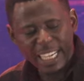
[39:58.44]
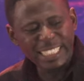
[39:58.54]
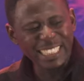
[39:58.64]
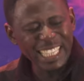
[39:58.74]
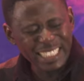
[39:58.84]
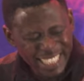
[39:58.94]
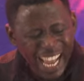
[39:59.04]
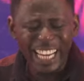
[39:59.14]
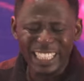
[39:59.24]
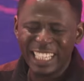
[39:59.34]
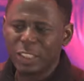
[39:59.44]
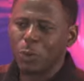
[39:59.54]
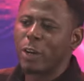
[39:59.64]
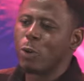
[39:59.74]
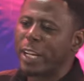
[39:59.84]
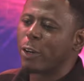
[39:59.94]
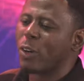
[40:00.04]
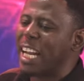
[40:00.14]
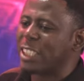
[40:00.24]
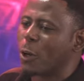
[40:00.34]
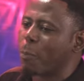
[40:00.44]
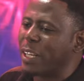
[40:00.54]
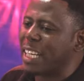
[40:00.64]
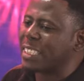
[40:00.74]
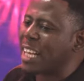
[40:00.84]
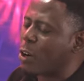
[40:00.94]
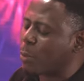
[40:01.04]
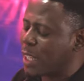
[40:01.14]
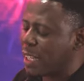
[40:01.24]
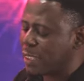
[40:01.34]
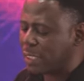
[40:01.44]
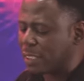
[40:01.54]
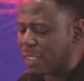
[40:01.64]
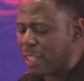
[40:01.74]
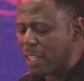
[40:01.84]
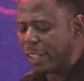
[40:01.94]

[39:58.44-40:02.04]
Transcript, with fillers: It is a sign that you are looking only at your present circumstances